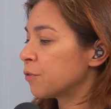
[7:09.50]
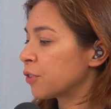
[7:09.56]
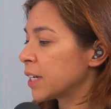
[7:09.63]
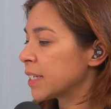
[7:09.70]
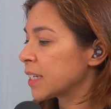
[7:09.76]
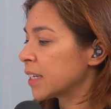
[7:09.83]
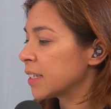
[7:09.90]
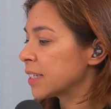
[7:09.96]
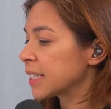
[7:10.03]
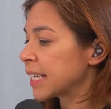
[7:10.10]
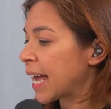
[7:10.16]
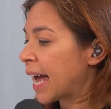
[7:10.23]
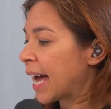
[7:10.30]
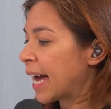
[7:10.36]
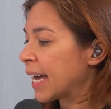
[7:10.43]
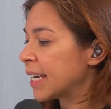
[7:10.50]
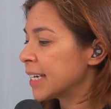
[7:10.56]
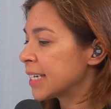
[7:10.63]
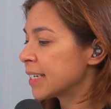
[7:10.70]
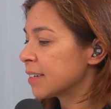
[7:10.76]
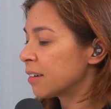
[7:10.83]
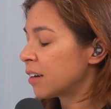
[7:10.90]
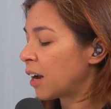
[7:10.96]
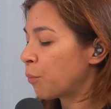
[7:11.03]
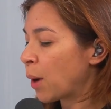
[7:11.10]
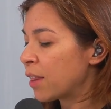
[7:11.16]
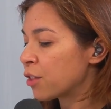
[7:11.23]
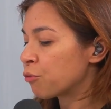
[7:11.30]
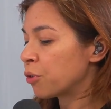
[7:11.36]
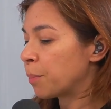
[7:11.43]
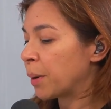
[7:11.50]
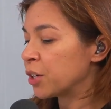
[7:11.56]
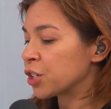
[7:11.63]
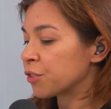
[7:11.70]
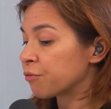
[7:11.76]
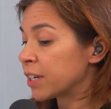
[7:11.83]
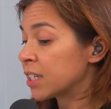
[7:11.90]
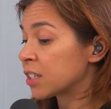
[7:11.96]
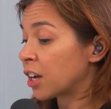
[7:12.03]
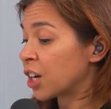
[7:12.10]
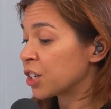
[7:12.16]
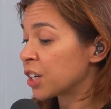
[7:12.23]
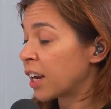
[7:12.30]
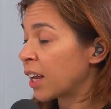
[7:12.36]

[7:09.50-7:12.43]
of reasons. And I went through a bunch of research.